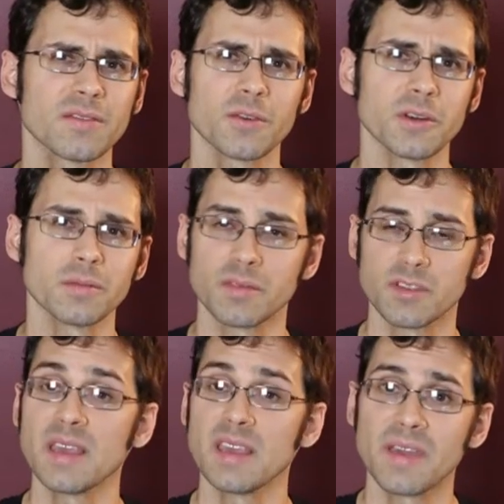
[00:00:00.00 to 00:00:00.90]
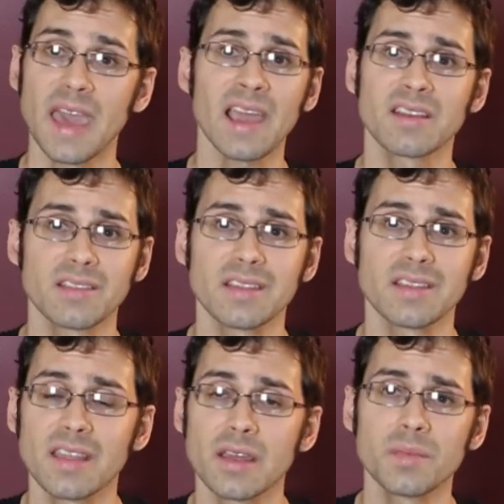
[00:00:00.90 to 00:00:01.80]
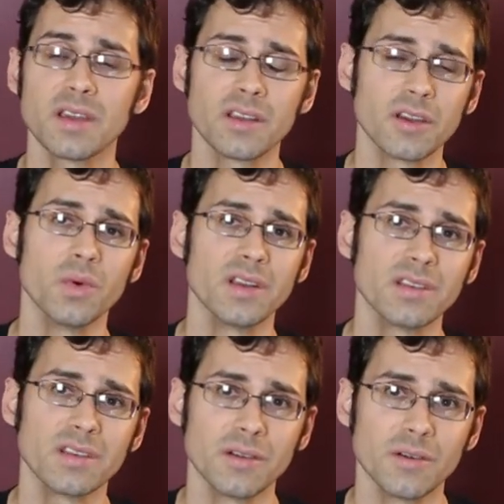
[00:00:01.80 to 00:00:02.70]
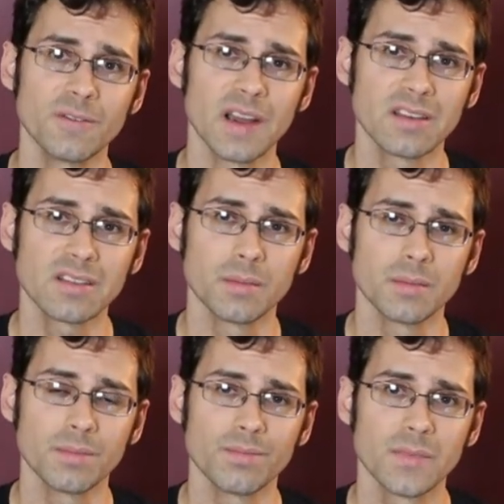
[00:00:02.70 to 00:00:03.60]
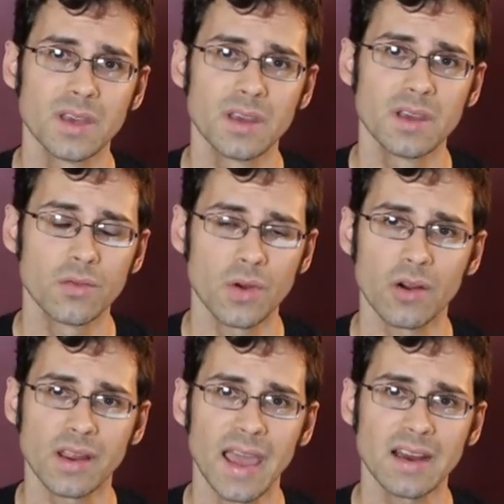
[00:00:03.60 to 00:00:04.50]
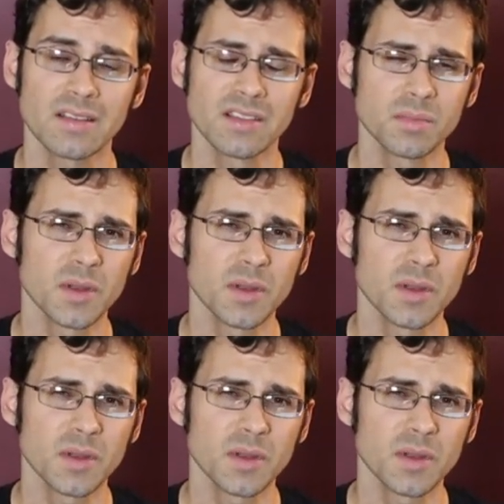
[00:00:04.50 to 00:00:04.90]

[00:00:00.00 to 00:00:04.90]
for, speaking of cactuses, that would be a good one to find some rare cactuses.